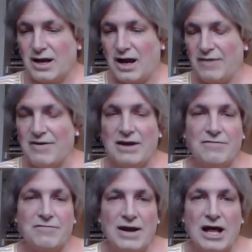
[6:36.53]
I've had a
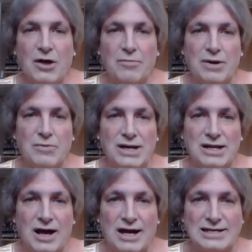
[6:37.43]
friend help me
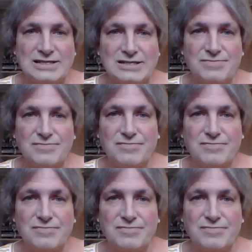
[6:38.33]
realize,